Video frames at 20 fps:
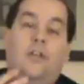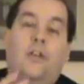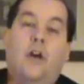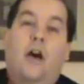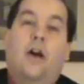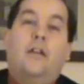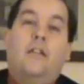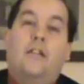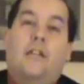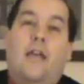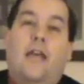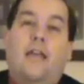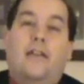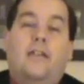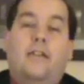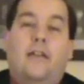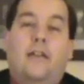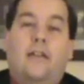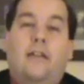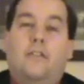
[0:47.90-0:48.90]

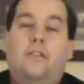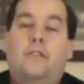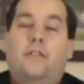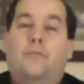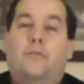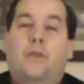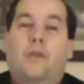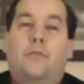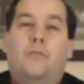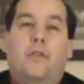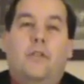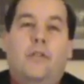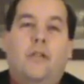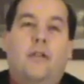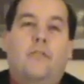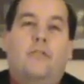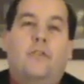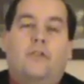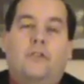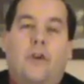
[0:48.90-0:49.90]
Contact us, and we would
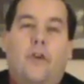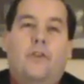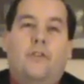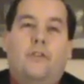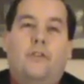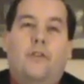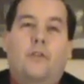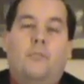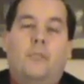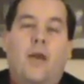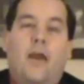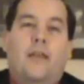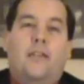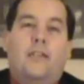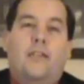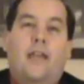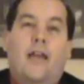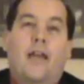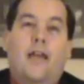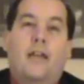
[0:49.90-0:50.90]
love to talk to you
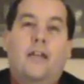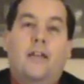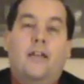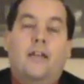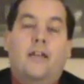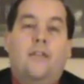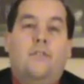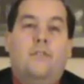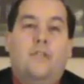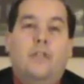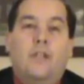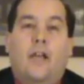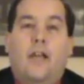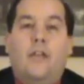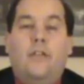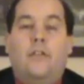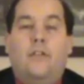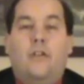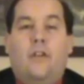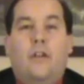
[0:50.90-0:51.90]
about that. If you'd
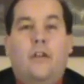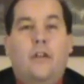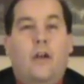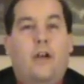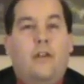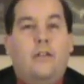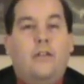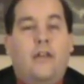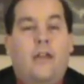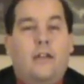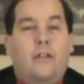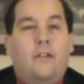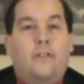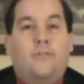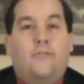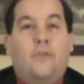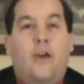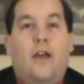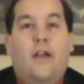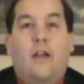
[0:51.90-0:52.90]
like, you can contact
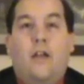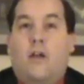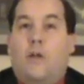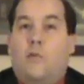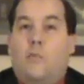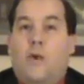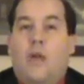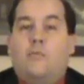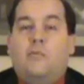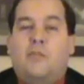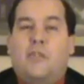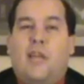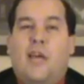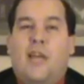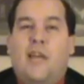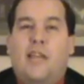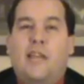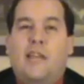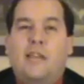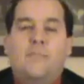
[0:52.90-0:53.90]
us via our
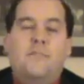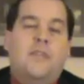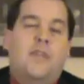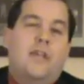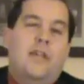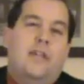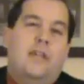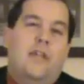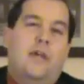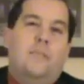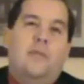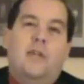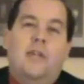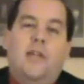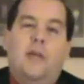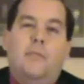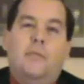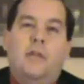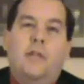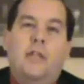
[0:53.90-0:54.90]
website,
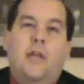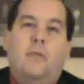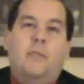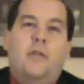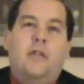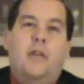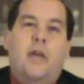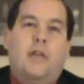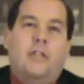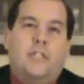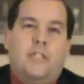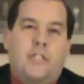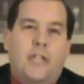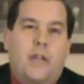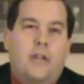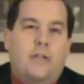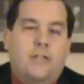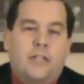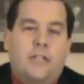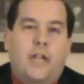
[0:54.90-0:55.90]

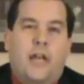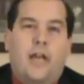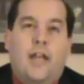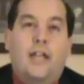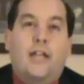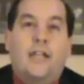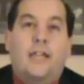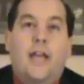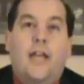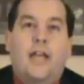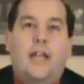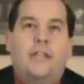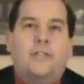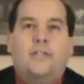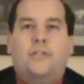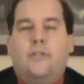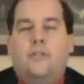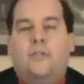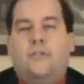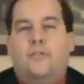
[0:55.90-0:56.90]

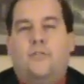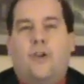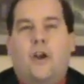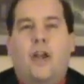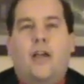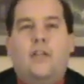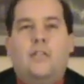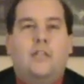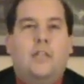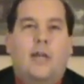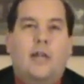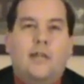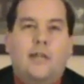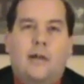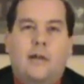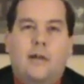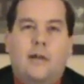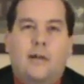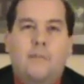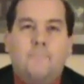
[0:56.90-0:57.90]

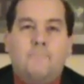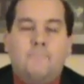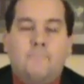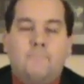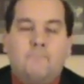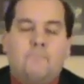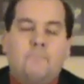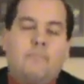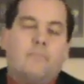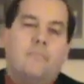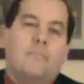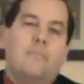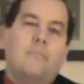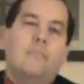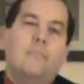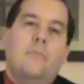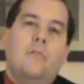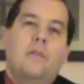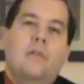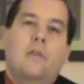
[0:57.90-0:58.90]
www.southside-churchofchrist.com
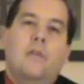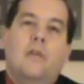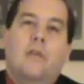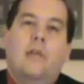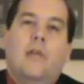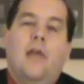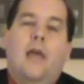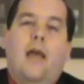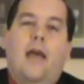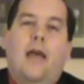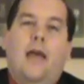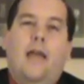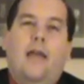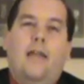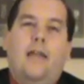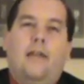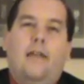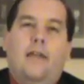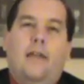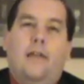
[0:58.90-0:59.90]

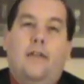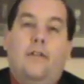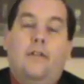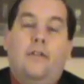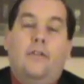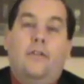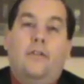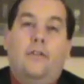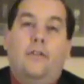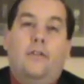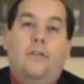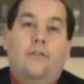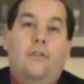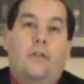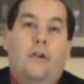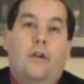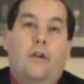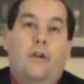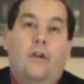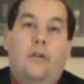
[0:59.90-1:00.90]
and uh, you,
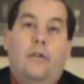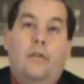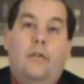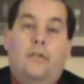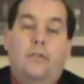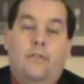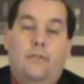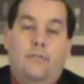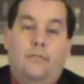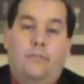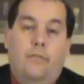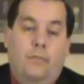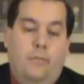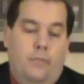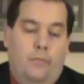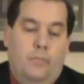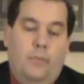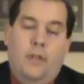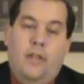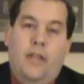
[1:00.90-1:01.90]
there are
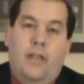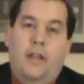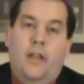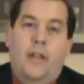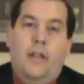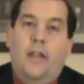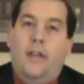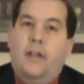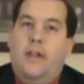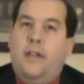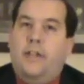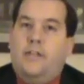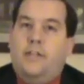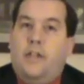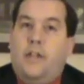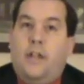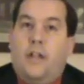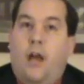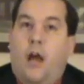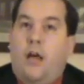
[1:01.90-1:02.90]
in, in,
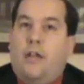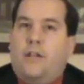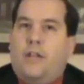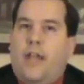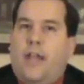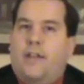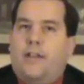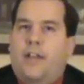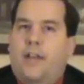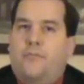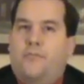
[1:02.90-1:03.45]
addition to contact